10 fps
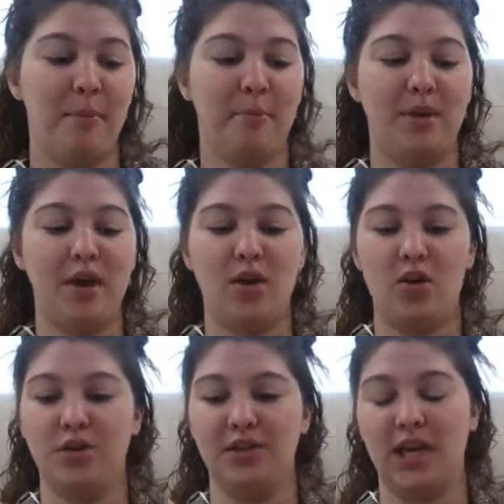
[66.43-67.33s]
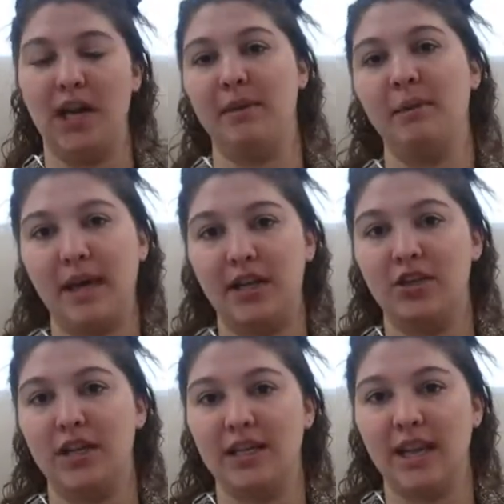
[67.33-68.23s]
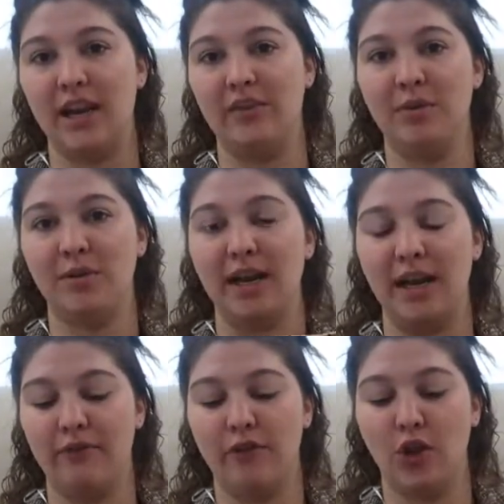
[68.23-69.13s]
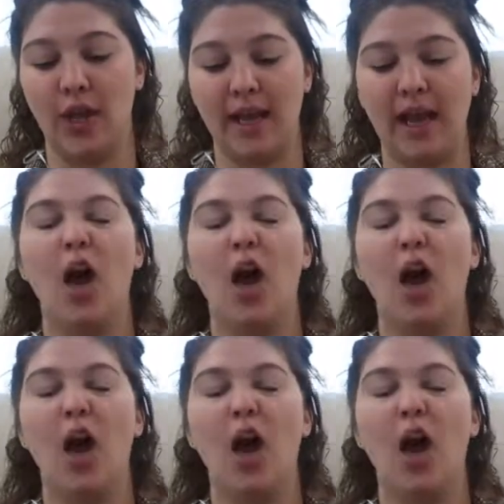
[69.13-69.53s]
because I'm impatient and I've been waiting for like